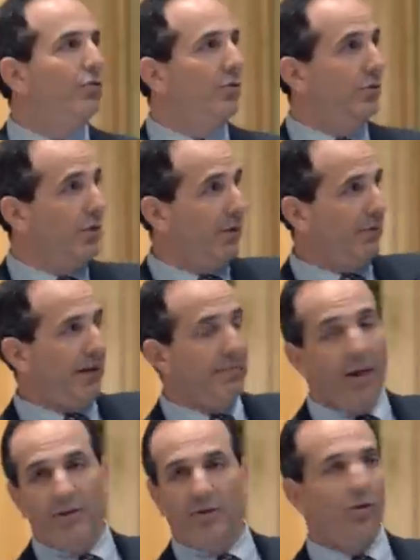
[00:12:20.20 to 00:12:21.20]
to, like
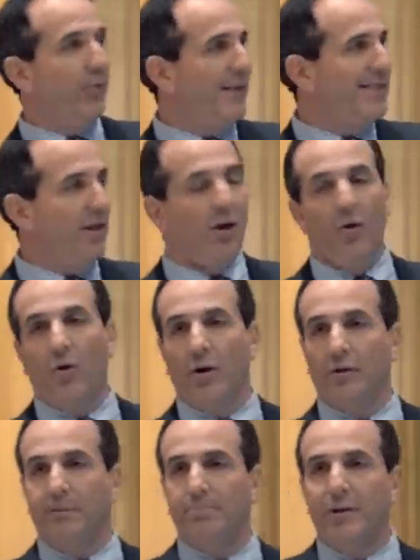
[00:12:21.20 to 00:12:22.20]
Mother Teresa
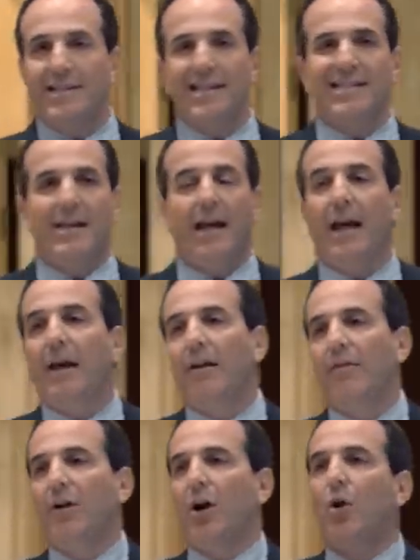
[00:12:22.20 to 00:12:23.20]
or Princess Diana,
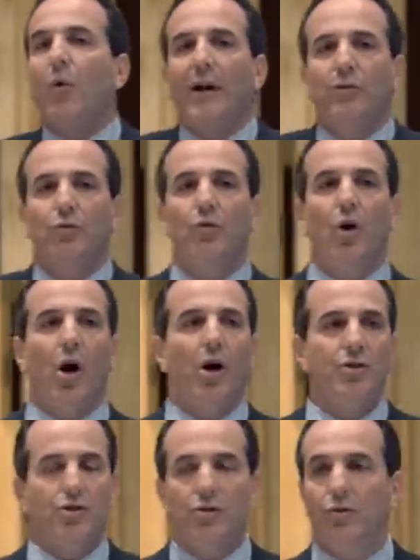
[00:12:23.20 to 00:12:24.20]
that are going to
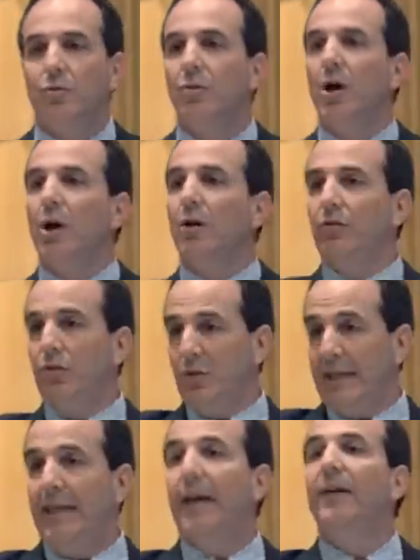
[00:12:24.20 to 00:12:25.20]
cause you to
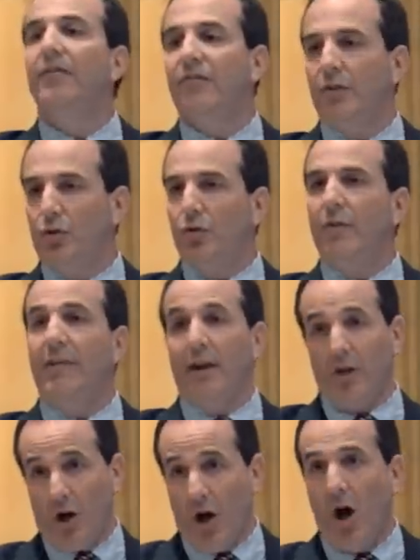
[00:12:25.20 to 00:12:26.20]
give to
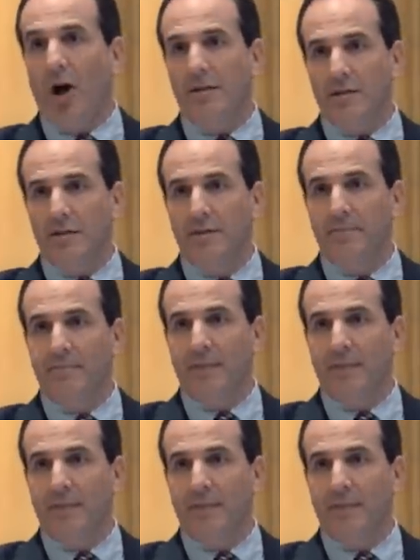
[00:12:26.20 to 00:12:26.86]
their cause.